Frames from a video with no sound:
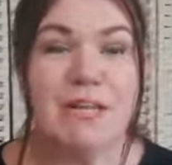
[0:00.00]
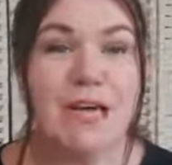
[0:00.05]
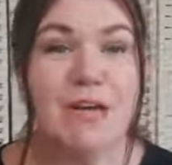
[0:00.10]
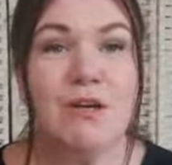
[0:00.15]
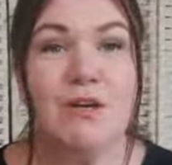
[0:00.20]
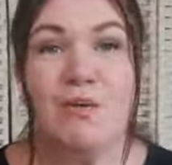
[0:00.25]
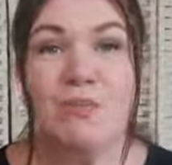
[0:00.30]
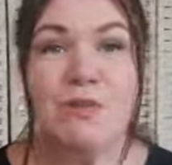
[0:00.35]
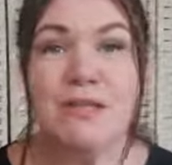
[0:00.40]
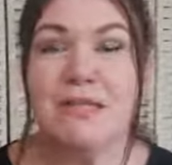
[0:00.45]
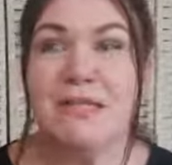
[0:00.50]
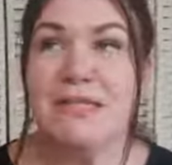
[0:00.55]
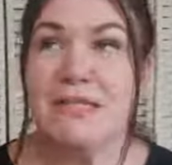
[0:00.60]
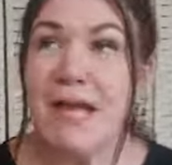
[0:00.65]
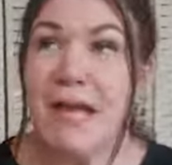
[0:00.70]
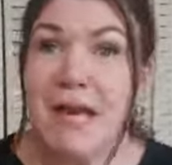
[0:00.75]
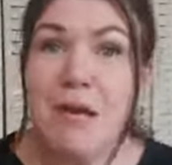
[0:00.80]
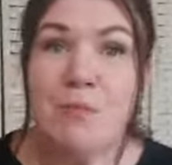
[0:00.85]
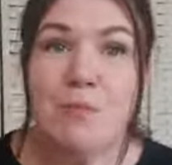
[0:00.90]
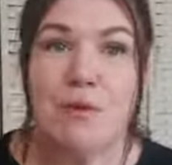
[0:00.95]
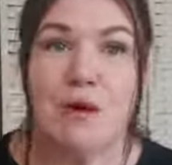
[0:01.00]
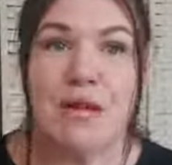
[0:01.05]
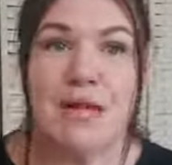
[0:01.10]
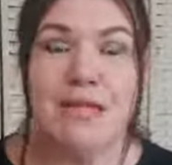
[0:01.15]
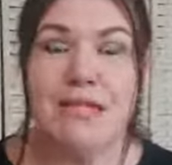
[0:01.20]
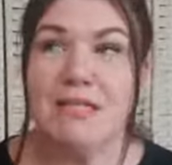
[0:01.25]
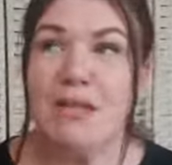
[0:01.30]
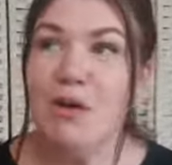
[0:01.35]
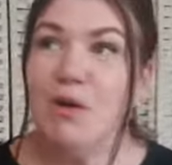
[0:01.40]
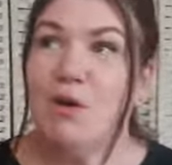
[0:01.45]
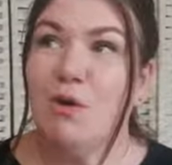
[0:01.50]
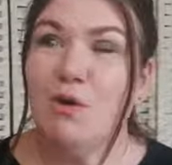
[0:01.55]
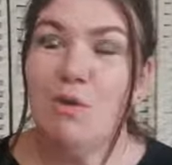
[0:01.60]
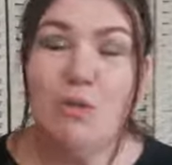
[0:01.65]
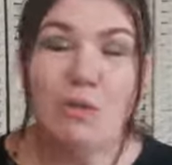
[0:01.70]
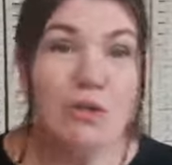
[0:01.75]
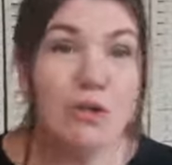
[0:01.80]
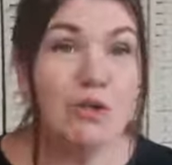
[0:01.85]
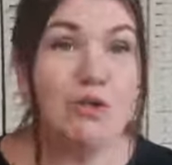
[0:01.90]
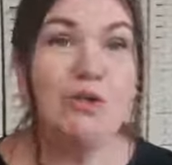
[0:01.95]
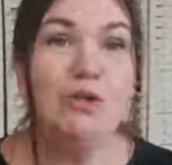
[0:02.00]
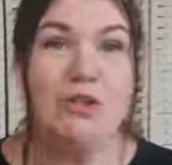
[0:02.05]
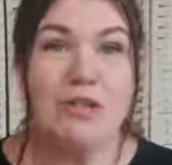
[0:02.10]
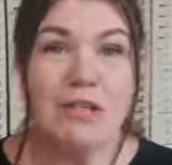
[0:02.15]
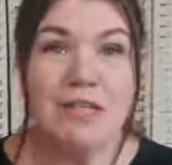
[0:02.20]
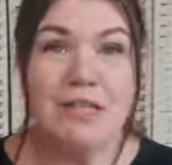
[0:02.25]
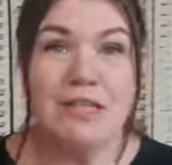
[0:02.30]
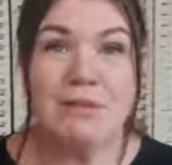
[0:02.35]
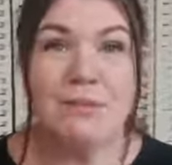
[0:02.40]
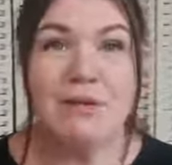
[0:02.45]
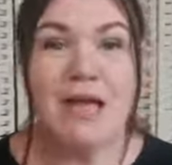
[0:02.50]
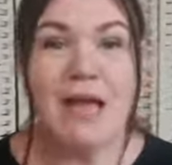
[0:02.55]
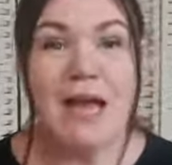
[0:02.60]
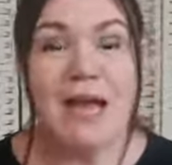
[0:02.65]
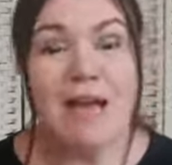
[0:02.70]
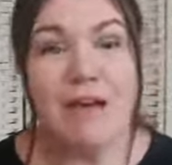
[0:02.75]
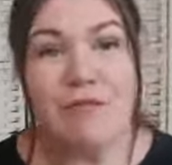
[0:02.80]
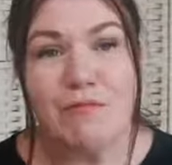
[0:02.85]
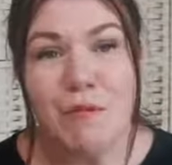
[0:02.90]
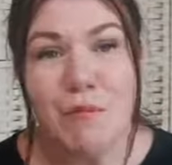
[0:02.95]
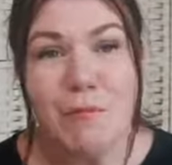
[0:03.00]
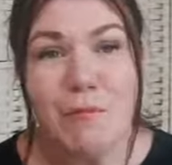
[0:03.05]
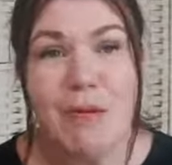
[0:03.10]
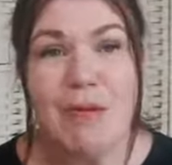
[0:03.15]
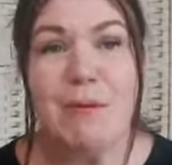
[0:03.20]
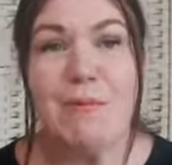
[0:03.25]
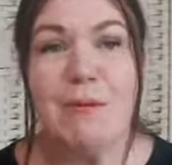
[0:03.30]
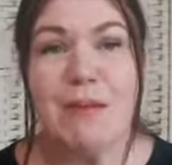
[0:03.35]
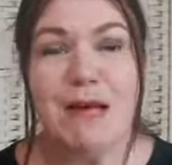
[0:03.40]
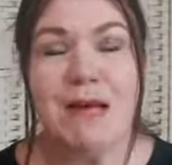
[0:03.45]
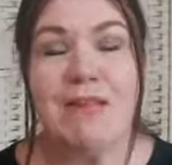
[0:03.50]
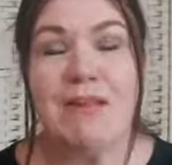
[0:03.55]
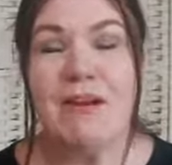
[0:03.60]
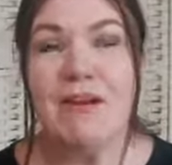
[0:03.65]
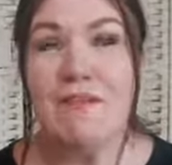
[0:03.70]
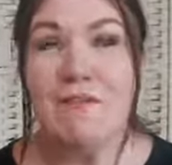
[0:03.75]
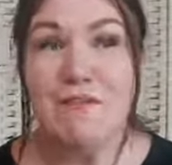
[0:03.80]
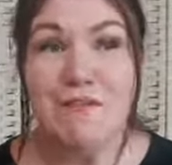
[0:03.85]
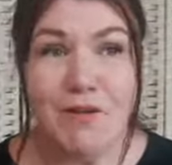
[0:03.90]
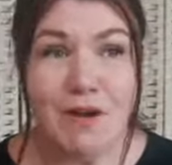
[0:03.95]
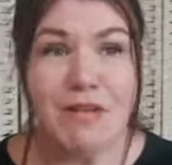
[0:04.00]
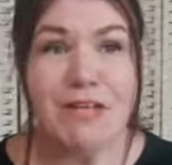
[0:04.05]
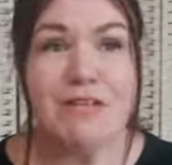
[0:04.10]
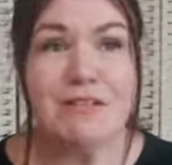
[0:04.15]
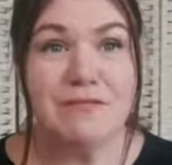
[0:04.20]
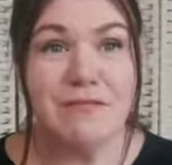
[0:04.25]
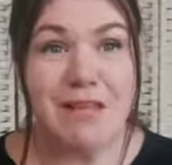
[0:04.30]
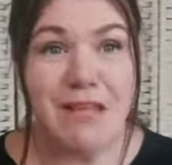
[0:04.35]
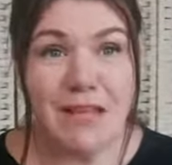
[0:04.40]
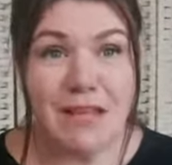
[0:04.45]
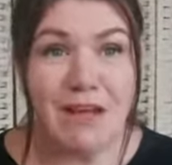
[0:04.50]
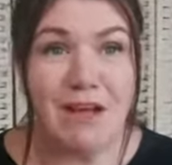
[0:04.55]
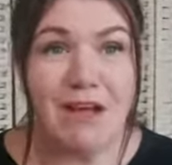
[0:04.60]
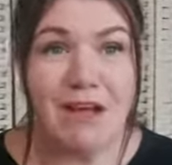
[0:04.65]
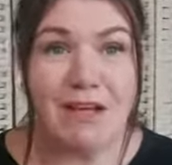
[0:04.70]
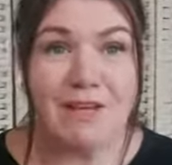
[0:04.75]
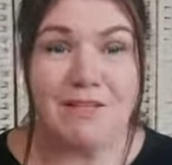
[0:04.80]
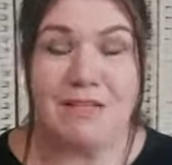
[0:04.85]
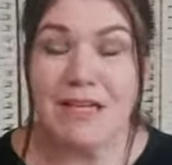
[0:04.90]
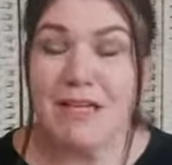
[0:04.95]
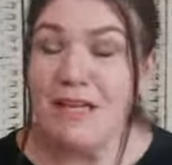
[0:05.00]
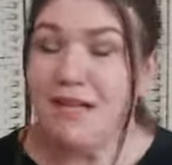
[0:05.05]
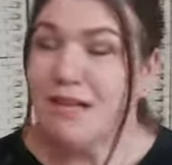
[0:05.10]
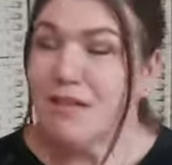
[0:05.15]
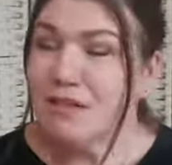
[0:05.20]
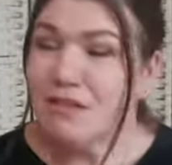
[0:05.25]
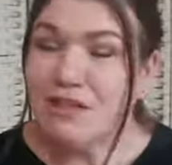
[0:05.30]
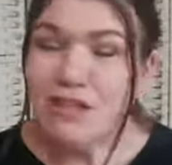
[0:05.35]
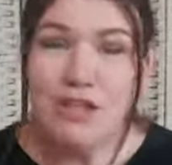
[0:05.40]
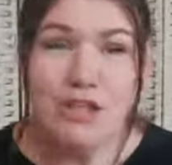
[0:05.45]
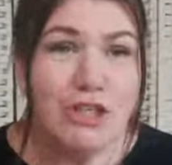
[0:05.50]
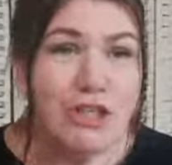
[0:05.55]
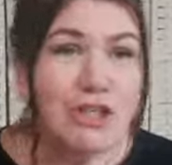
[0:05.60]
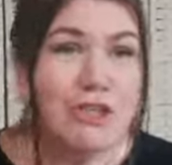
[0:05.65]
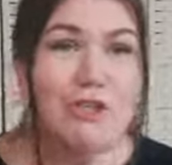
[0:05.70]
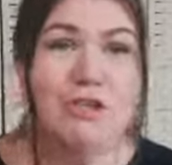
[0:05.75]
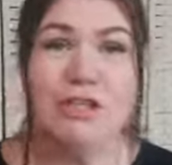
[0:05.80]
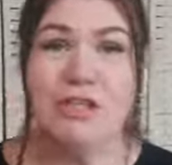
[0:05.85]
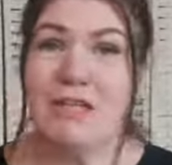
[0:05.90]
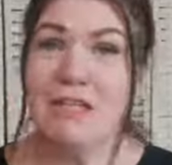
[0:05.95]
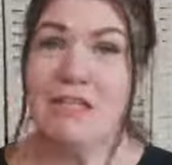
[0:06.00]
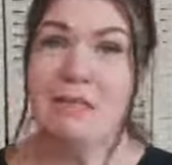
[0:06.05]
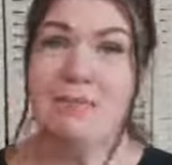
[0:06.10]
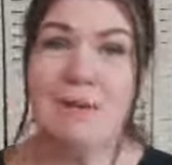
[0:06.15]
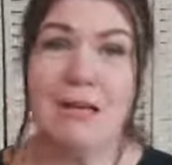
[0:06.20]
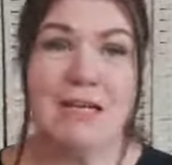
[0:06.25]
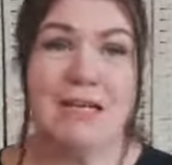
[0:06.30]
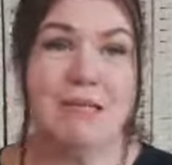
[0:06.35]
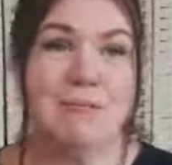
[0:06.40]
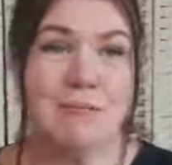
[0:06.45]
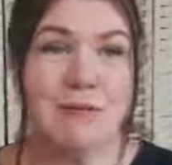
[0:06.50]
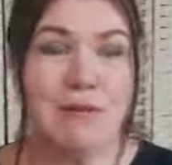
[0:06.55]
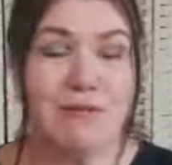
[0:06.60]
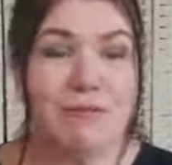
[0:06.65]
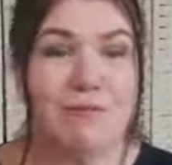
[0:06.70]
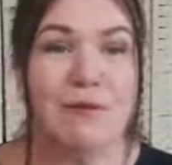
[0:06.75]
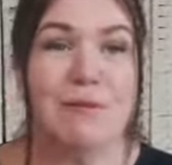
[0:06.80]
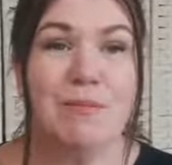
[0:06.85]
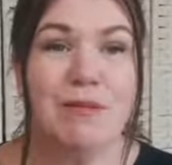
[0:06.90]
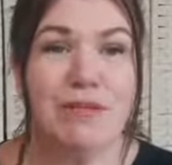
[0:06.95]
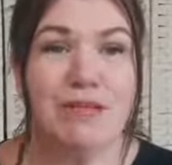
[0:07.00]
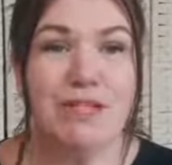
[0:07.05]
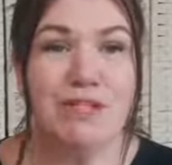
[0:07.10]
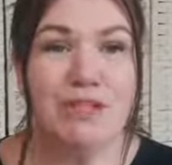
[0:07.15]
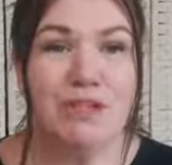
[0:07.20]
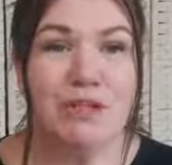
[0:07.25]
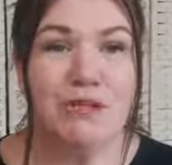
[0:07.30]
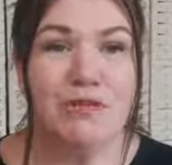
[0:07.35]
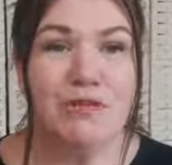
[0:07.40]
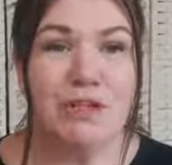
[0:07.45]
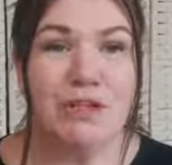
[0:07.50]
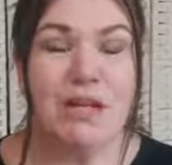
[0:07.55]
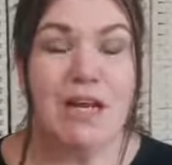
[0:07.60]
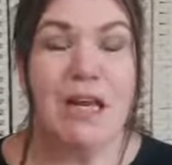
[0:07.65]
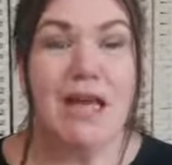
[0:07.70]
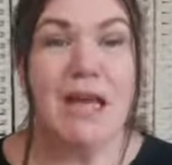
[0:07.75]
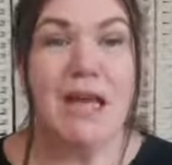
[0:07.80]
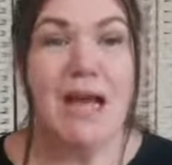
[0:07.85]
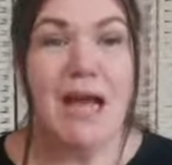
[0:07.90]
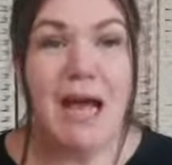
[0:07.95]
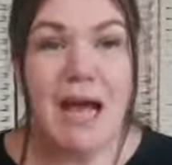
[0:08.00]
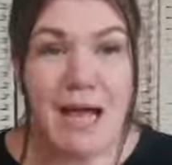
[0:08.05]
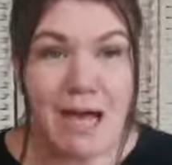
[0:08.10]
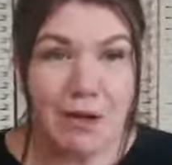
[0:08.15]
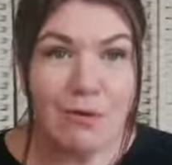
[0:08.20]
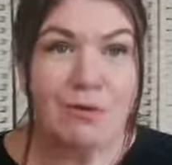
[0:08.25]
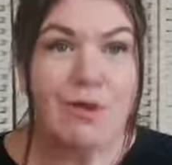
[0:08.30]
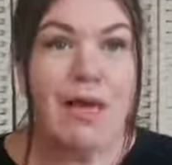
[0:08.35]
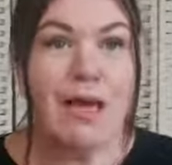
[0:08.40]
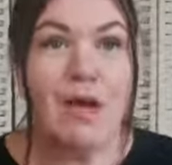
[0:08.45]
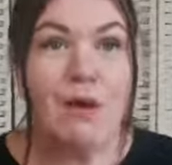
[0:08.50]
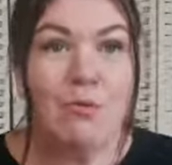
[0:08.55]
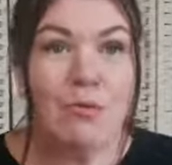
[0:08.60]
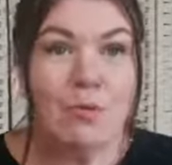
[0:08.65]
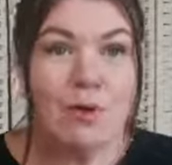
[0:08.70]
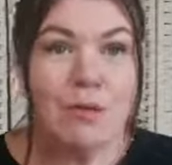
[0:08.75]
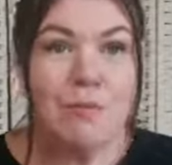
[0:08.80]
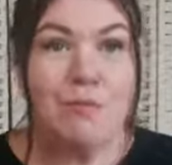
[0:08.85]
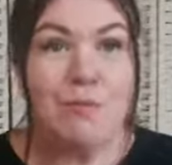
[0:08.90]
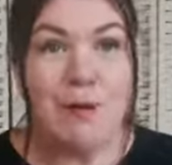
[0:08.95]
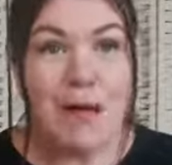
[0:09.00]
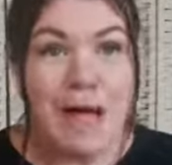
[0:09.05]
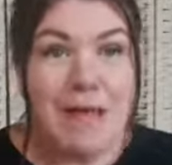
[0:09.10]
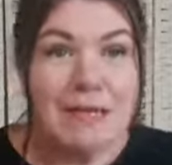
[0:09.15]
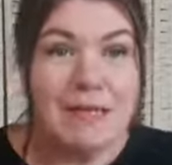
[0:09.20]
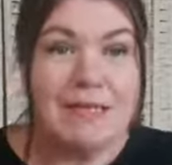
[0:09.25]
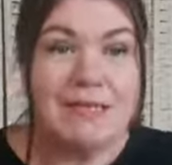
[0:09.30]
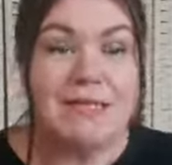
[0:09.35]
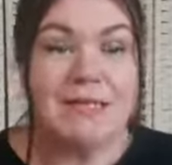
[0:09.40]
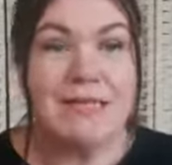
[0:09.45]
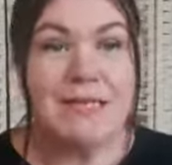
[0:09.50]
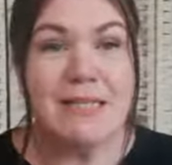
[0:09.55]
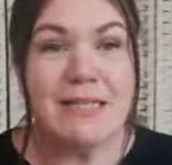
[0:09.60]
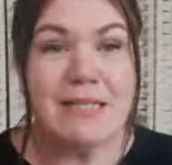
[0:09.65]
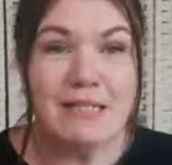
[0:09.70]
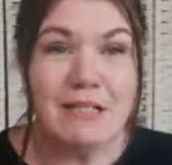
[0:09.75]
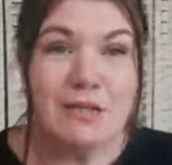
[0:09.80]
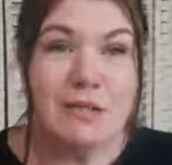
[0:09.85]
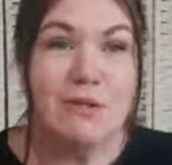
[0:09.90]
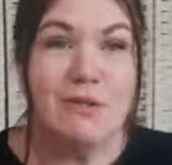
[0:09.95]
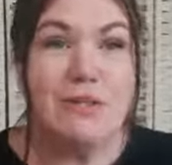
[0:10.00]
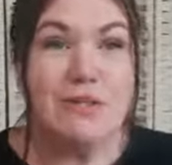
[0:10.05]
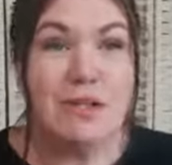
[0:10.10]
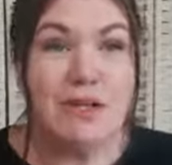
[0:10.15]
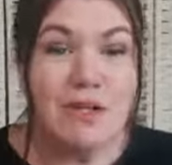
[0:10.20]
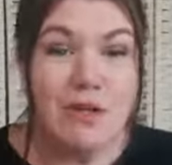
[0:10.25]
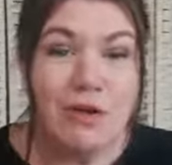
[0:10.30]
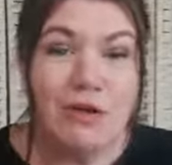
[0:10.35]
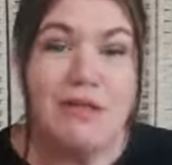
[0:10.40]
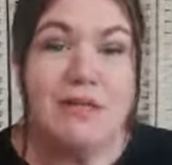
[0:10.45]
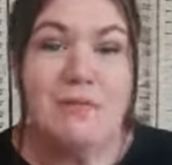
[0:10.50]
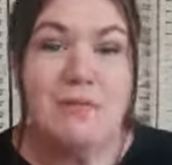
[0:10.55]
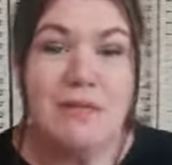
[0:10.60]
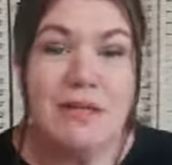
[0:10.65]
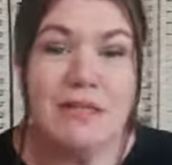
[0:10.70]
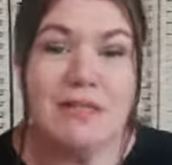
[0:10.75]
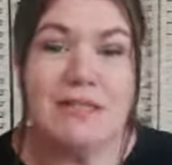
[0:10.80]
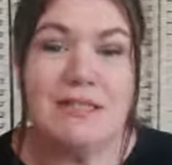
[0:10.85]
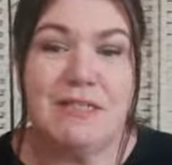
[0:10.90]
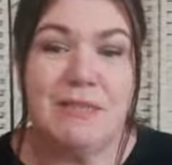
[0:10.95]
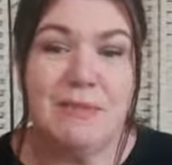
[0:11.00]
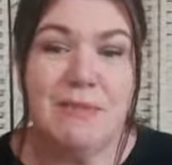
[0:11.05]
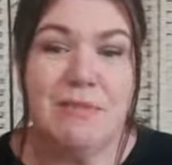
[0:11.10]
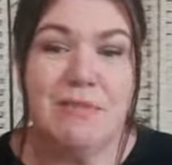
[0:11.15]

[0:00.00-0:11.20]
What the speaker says: How can we celebrate all the good things we have when people out there are fighting for their lives? There is huge displacement of women and children. How can we balance these two dichotomies?